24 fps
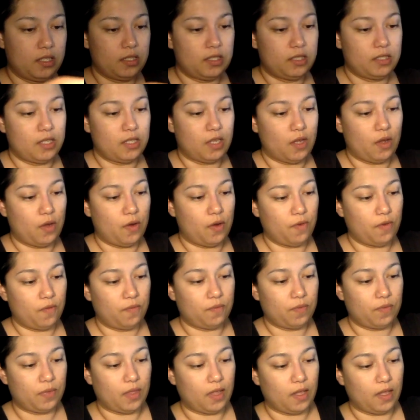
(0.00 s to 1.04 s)
So
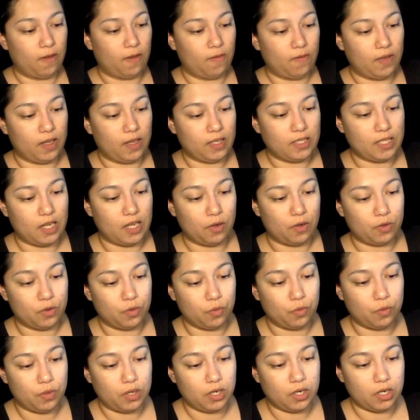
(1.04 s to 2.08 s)
if I sound
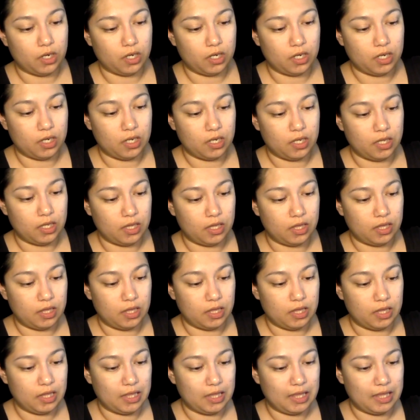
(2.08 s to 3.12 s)
weird,
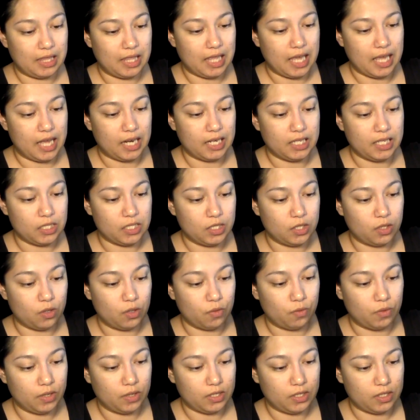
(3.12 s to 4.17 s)
that is the
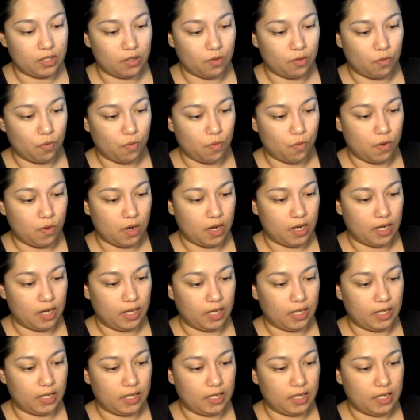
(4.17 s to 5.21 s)
reason
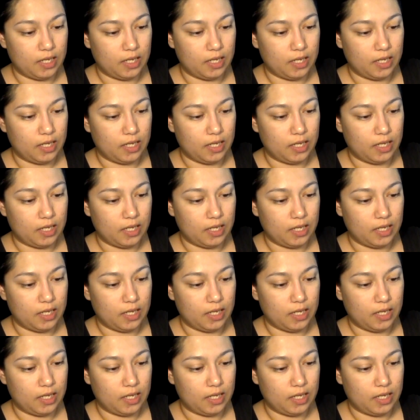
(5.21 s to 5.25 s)
why.